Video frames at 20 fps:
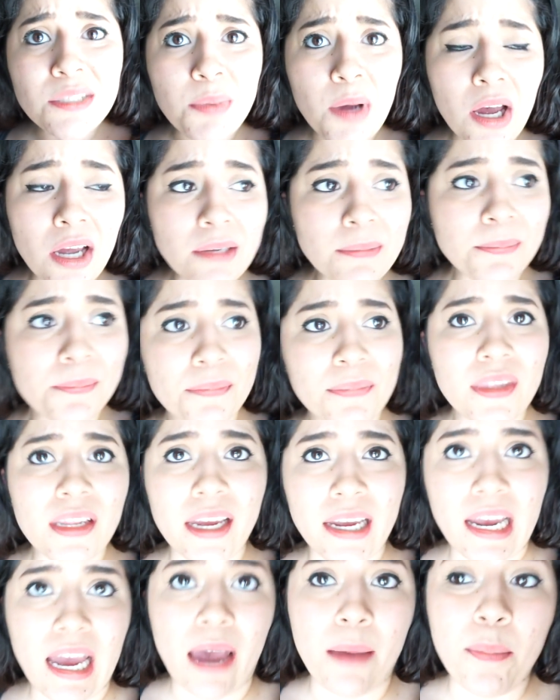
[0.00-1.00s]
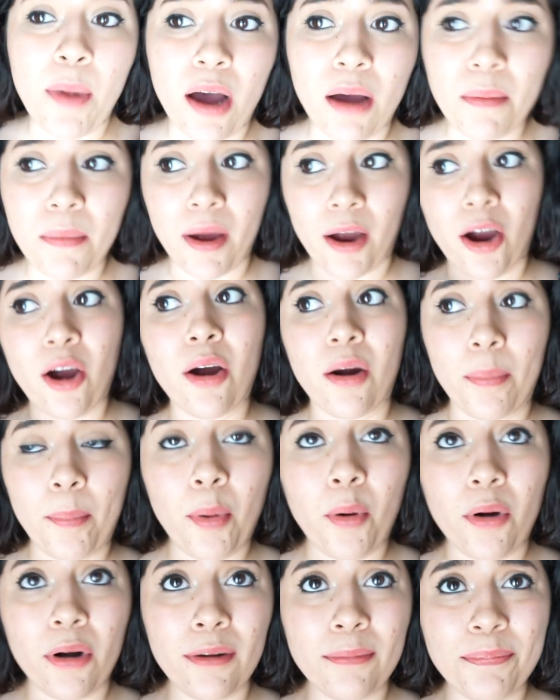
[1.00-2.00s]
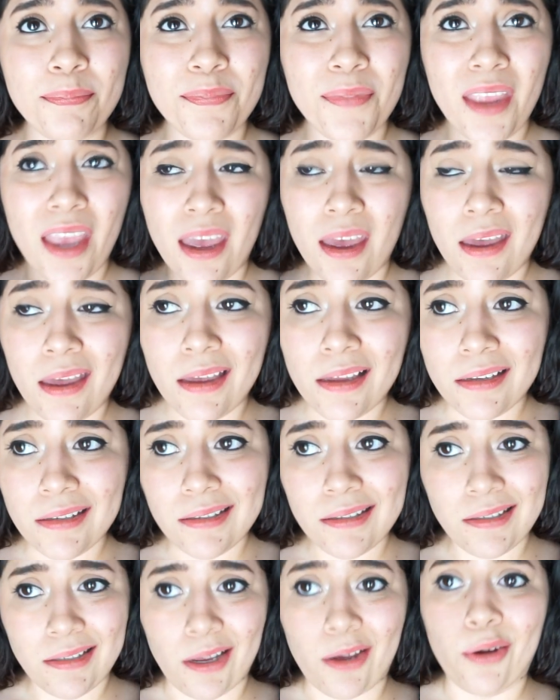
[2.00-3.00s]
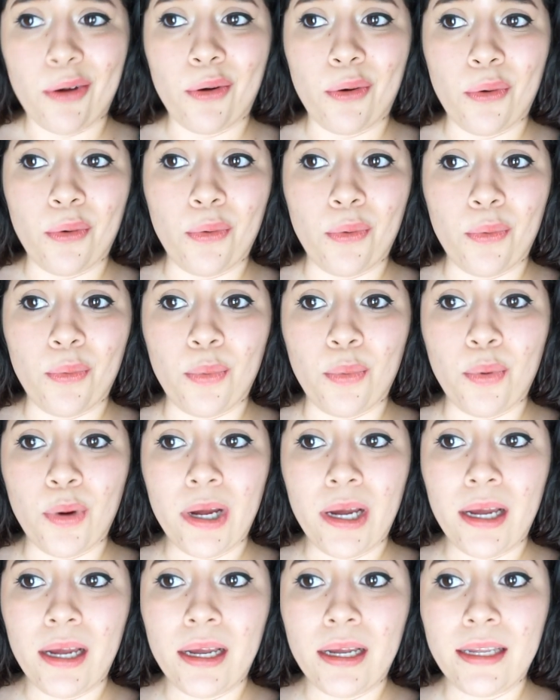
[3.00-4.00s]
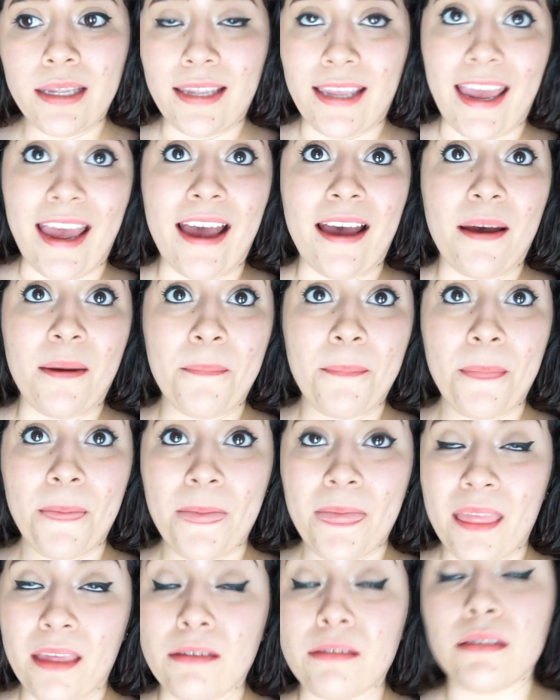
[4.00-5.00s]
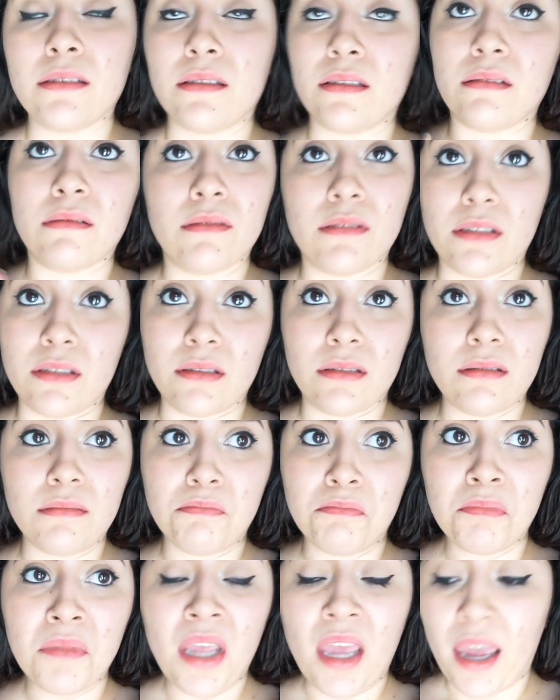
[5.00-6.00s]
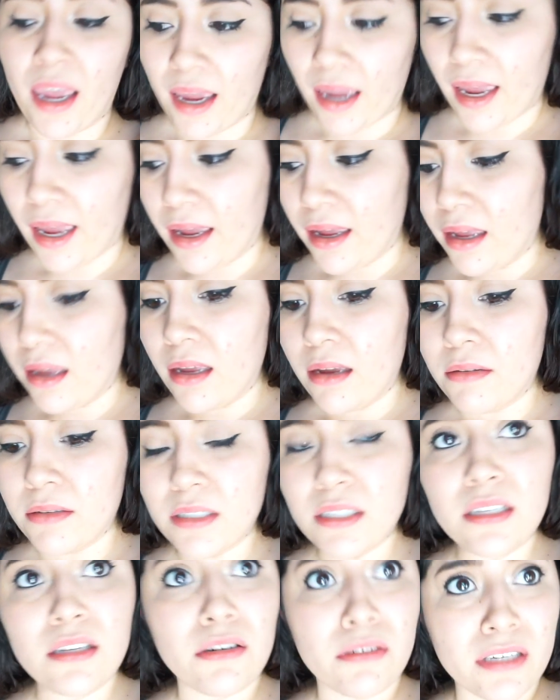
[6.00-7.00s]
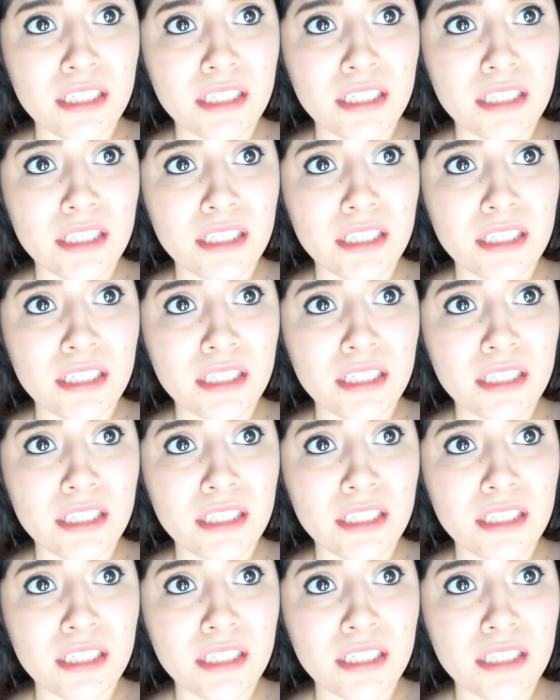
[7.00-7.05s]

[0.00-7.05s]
spot like I bought a carport so yeah it was it was it was a little